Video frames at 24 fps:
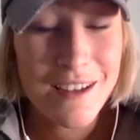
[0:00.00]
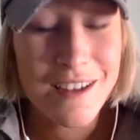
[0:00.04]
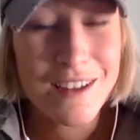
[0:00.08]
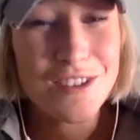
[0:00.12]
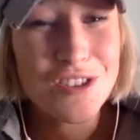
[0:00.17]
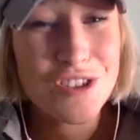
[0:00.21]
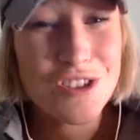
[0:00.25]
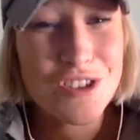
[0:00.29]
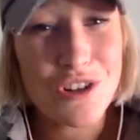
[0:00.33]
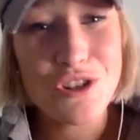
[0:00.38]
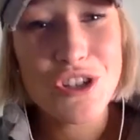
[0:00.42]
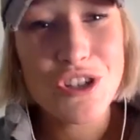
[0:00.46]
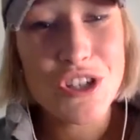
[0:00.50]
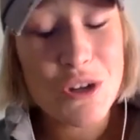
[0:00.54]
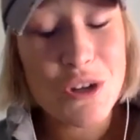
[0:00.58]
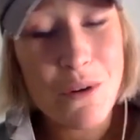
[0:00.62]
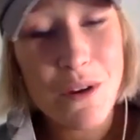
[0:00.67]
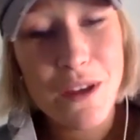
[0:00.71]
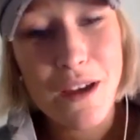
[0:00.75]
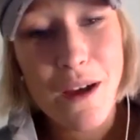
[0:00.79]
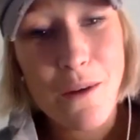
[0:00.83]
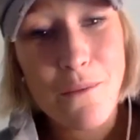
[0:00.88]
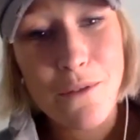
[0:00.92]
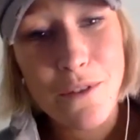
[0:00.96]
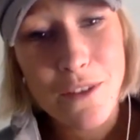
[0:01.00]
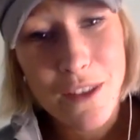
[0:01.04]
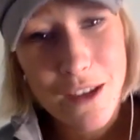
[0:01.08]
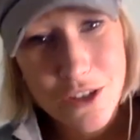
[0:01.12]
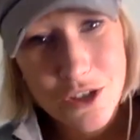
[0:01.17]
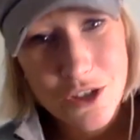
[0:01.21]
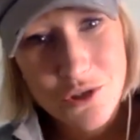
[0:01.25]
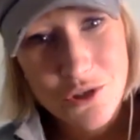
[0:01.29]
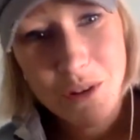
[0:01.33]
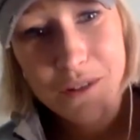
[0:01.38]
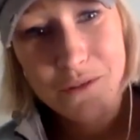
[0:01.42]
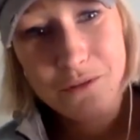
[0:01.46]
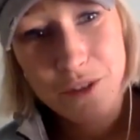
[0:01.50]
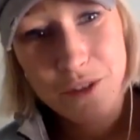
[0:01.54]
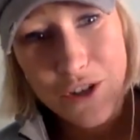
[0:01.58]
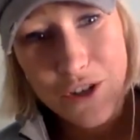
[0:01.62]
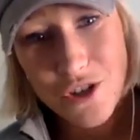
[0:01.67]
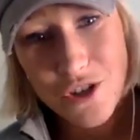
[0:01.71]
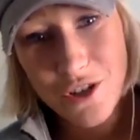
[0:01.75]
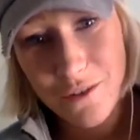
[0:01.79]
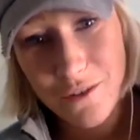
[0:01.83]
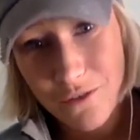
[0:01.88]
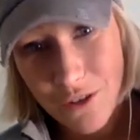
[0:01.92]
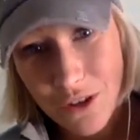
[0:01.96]
start showing up for that twin
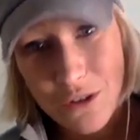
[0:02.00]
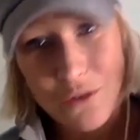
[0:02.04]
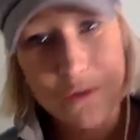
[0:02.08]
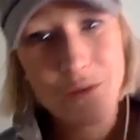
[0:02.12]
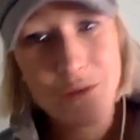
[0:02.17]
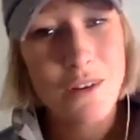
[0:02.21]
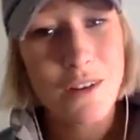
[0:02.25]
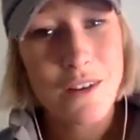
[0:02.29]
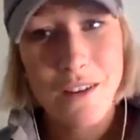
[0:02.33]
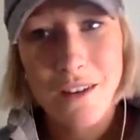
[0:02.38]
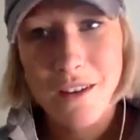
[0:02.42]
version of you